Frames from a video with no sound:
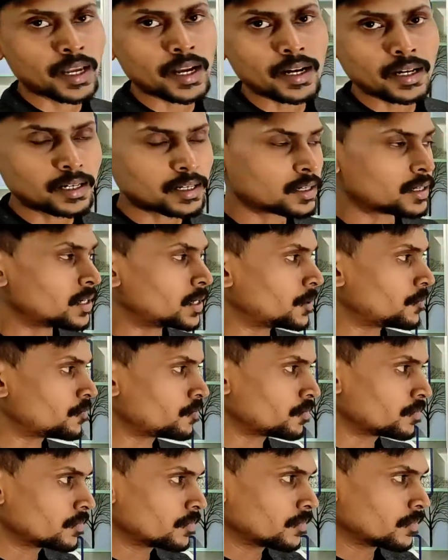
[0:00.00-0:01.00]
that
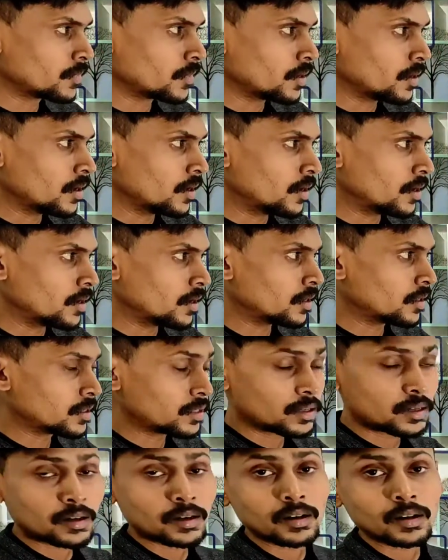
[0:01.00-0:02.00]

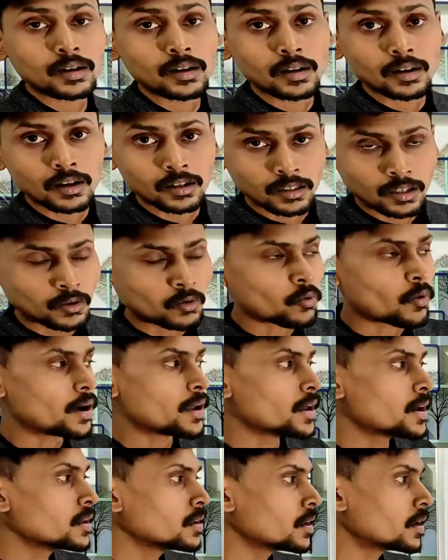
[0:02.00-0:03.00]
the
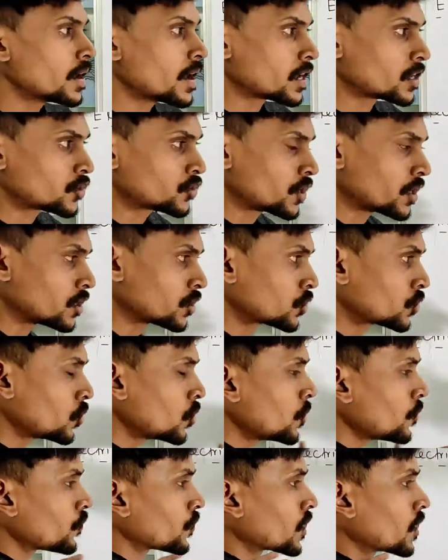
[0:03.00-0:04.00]
wire extends
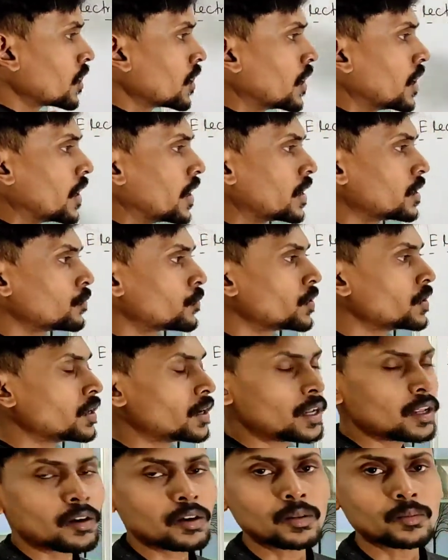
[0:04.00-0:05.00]
to
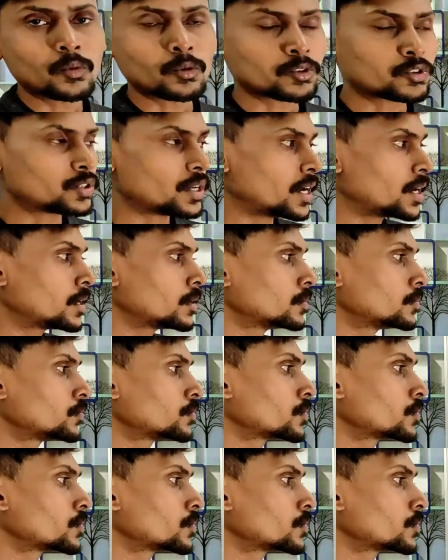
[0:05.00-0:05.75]
infinity on both sides,